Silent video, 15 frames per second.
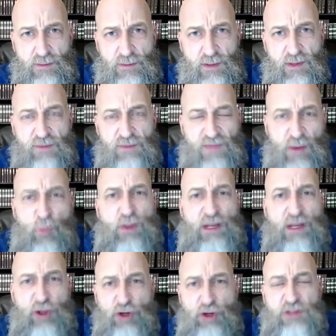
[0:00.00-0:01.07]
That we
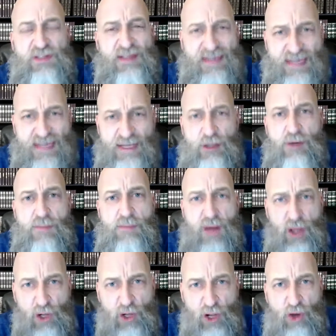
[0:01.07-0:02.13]
look to Him
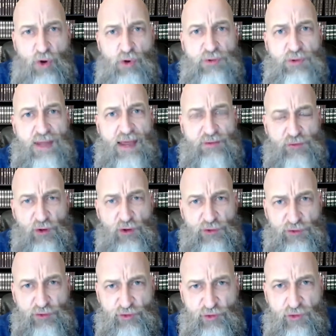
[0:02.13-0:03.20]
alone as our
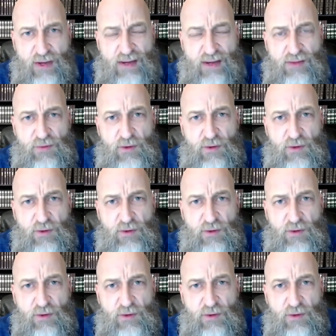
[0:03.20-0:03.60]
strength